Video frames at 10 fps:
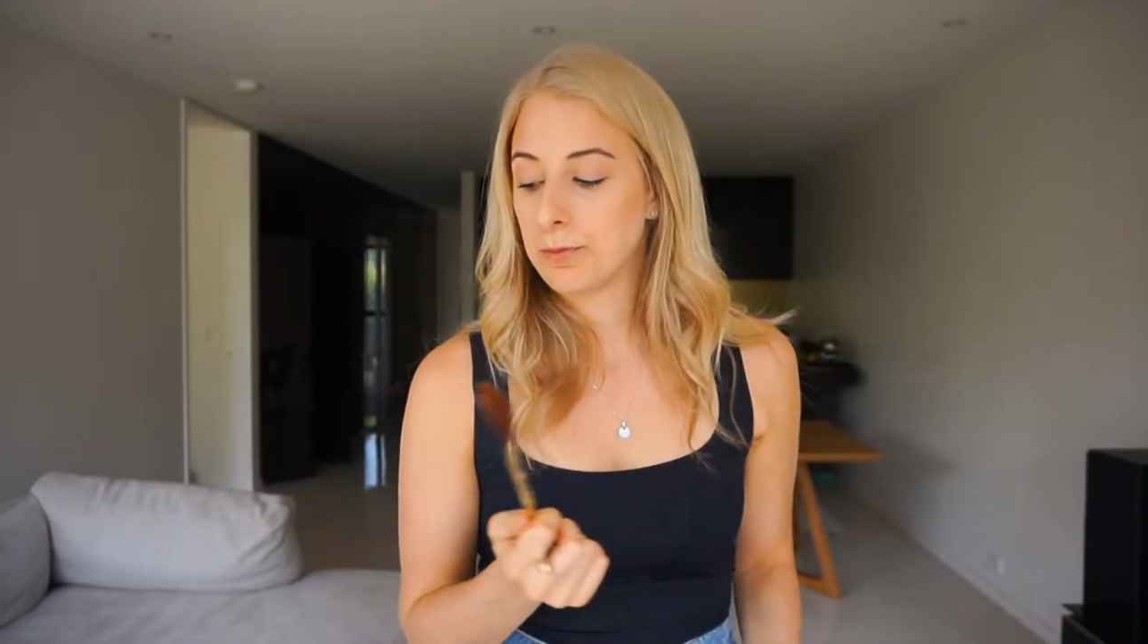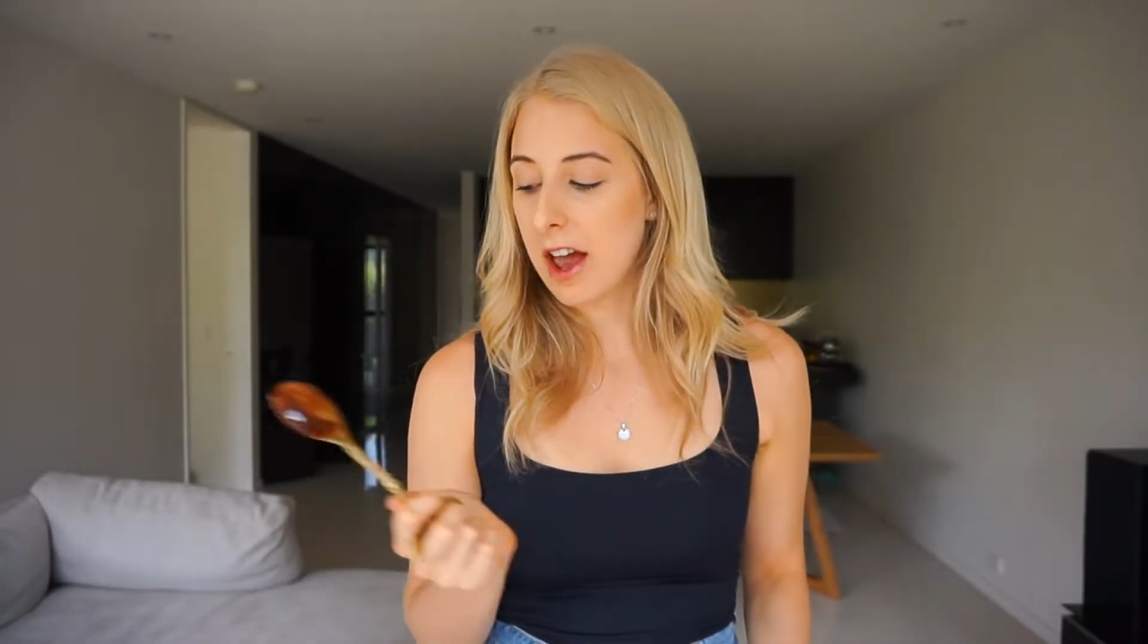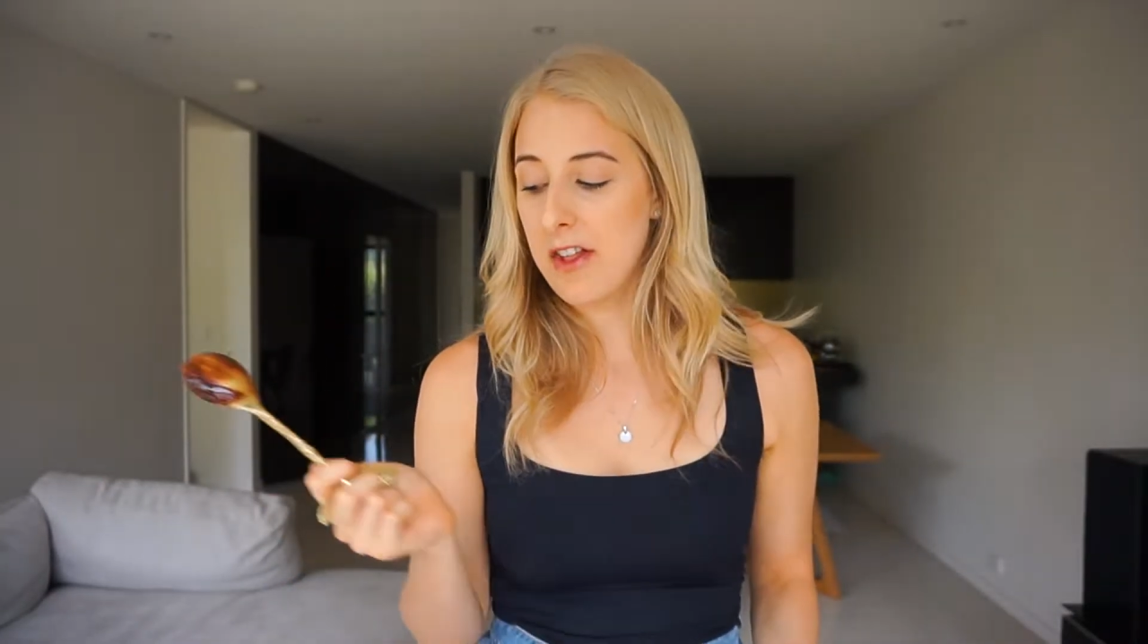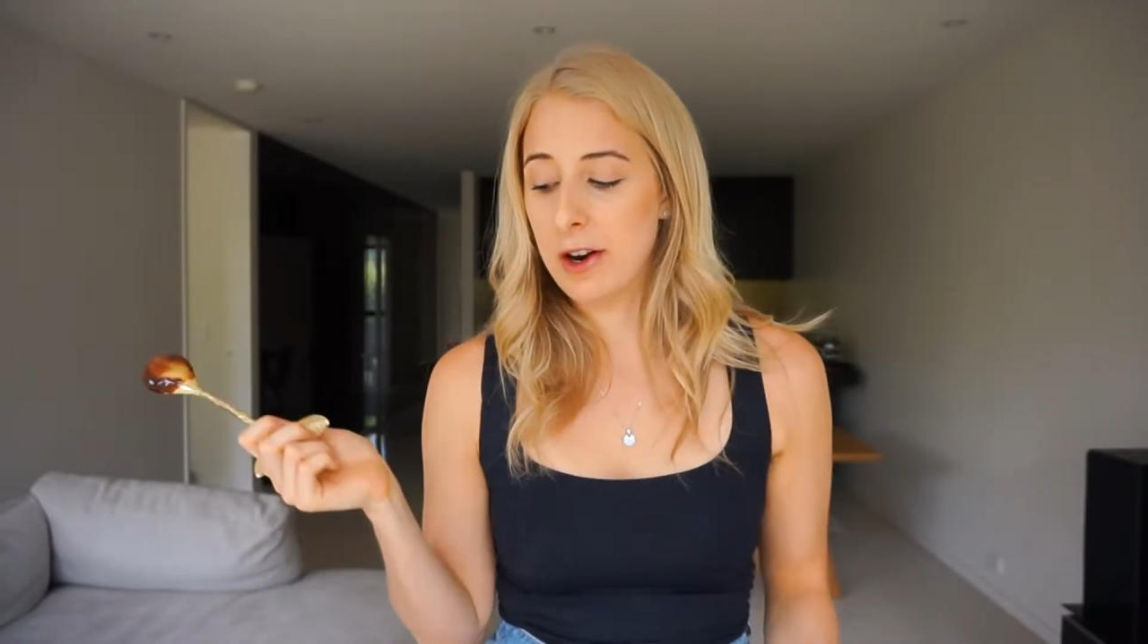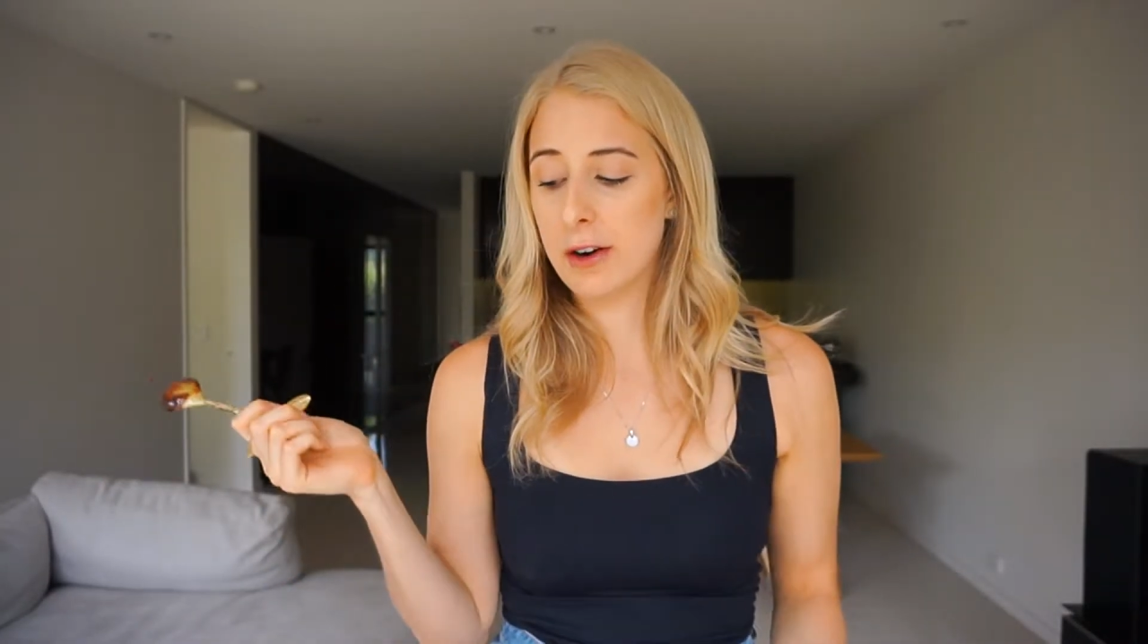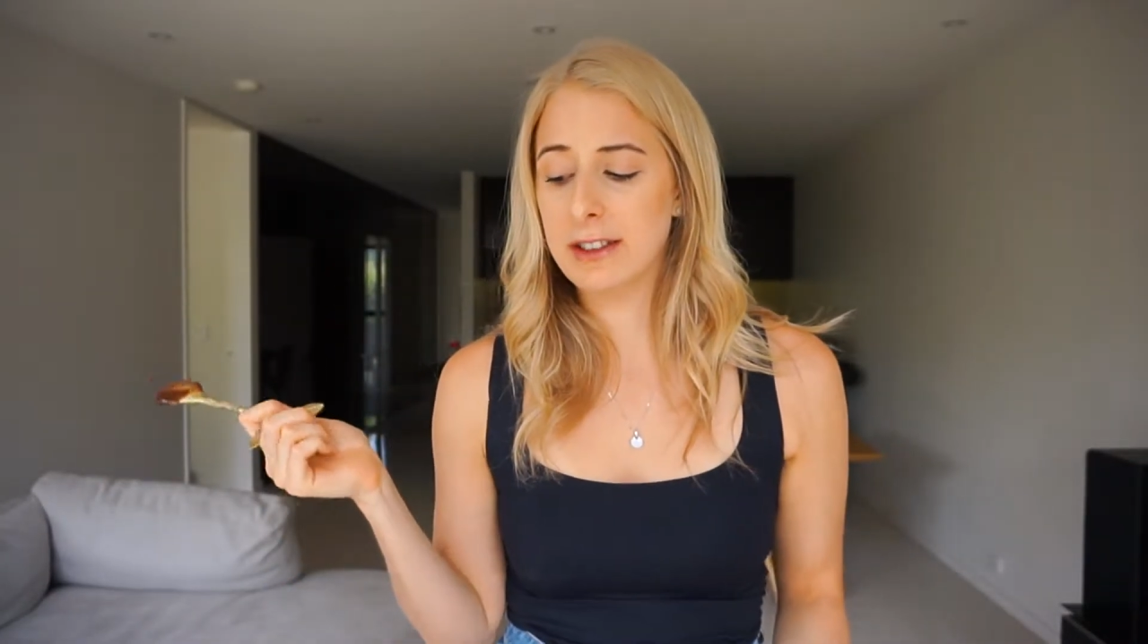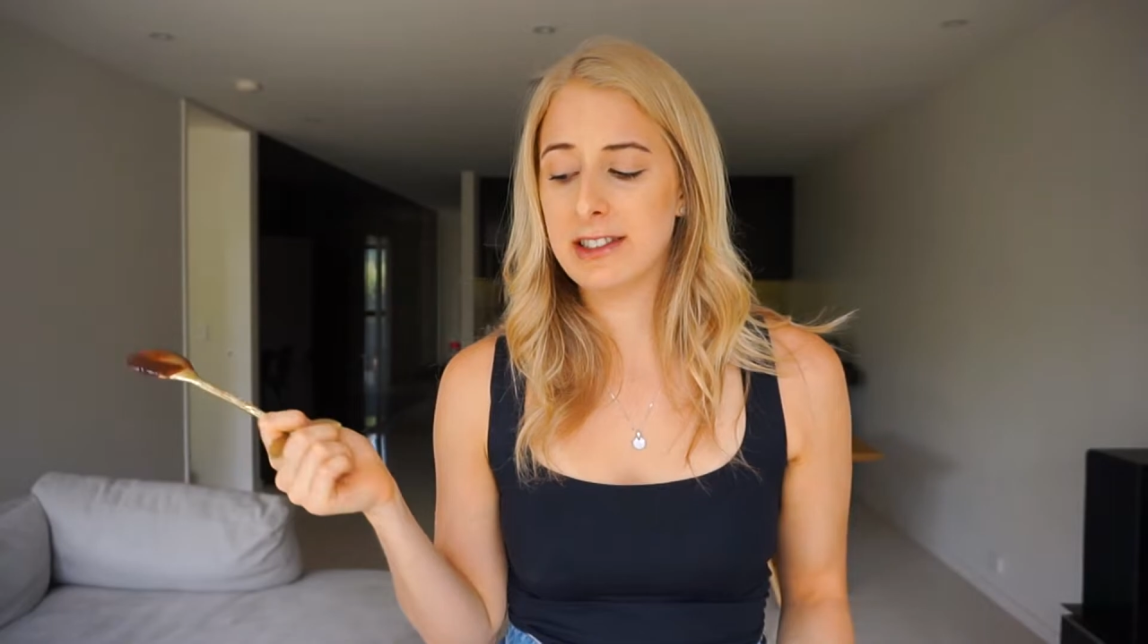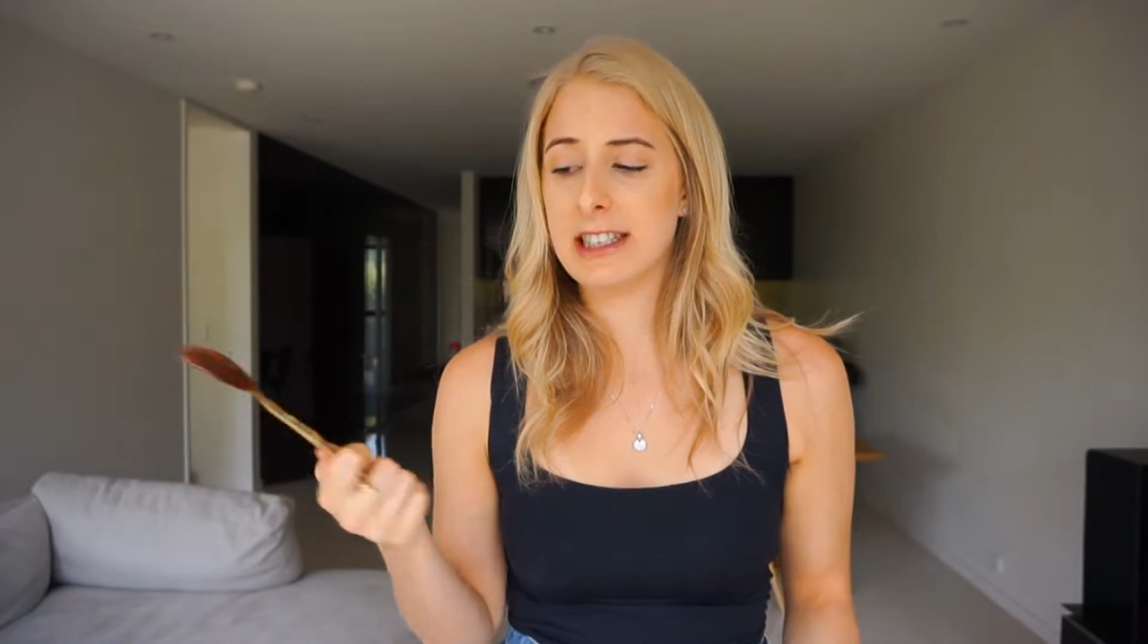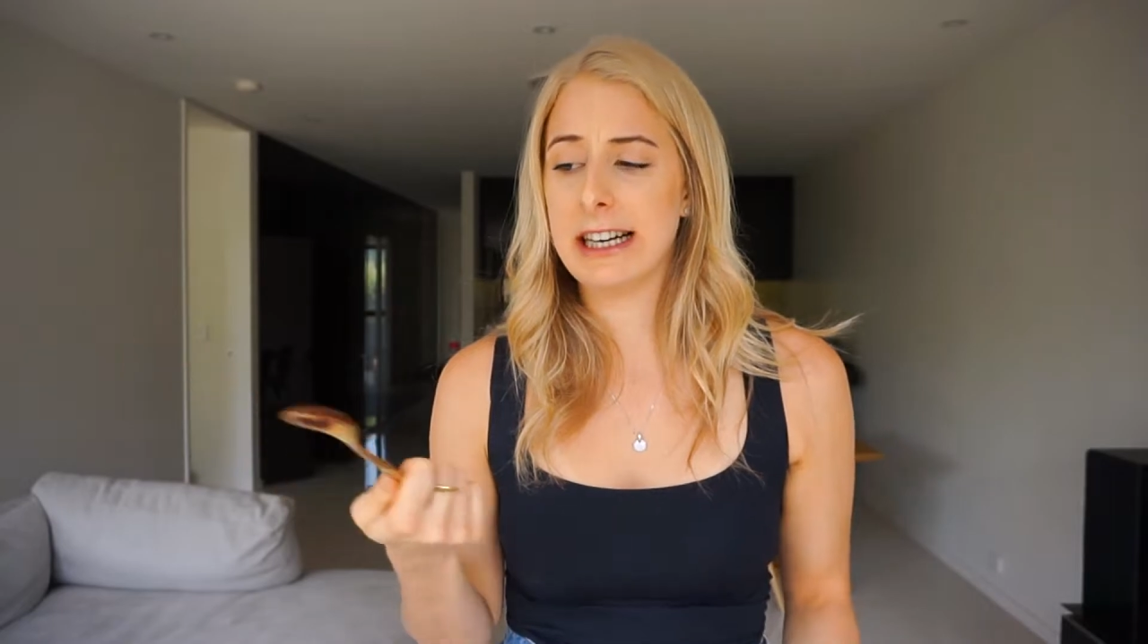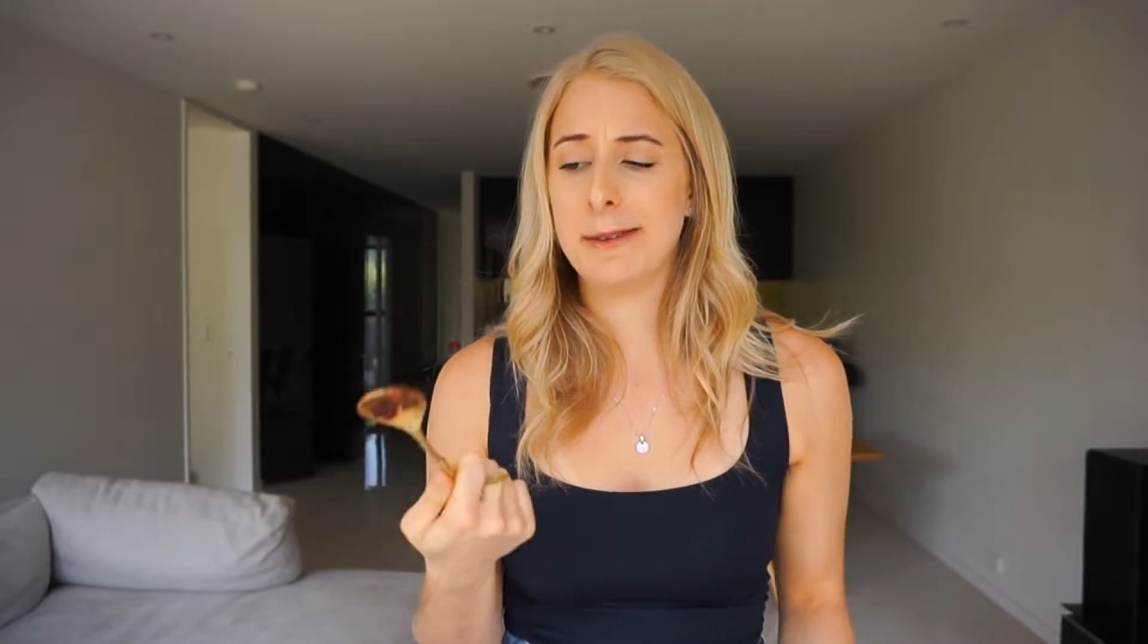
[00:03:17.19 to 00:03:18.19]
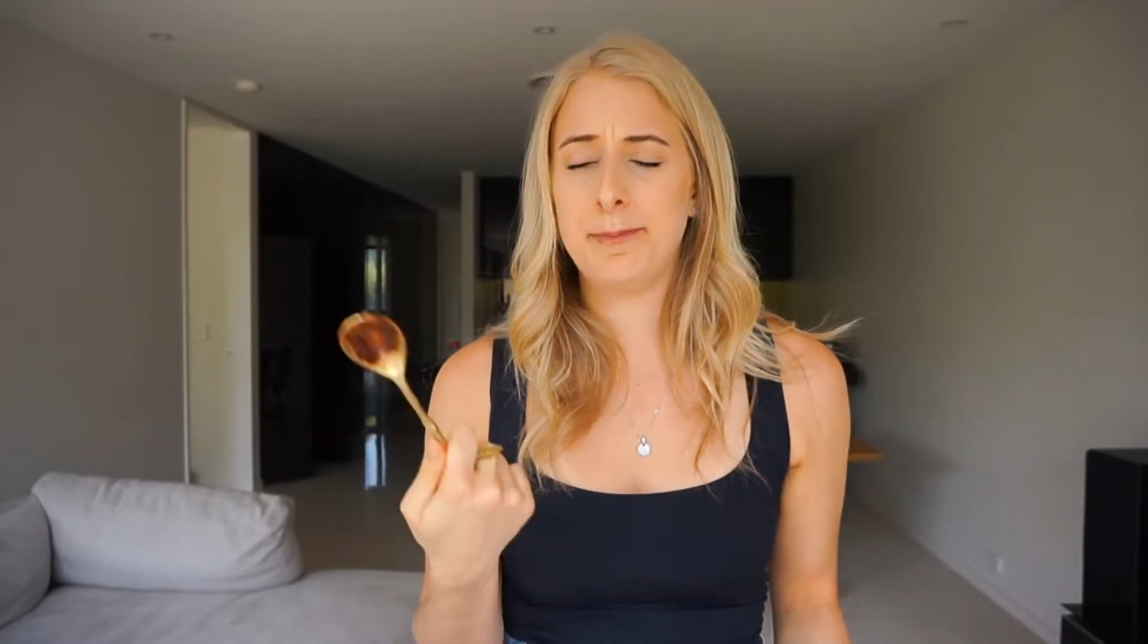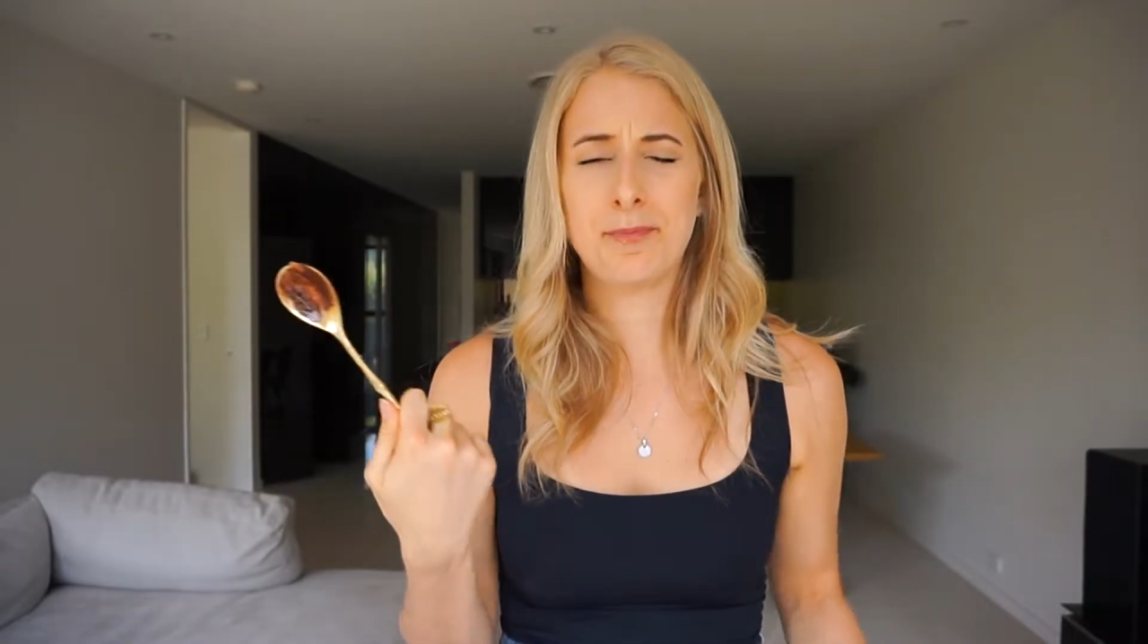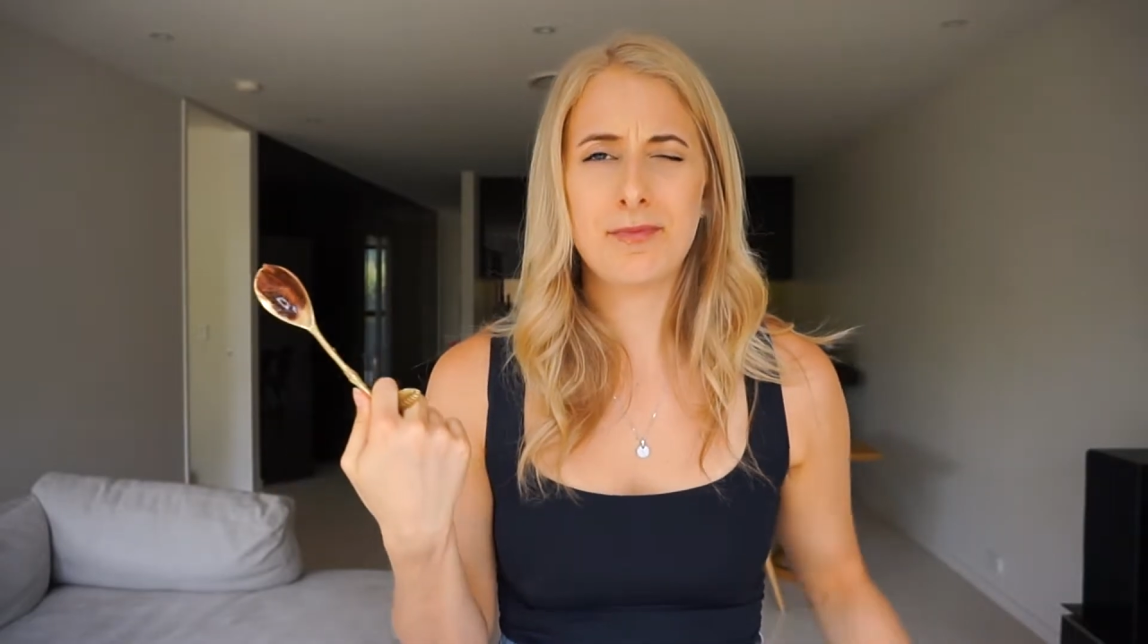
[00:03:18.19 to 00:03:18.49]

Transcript: And then obviously,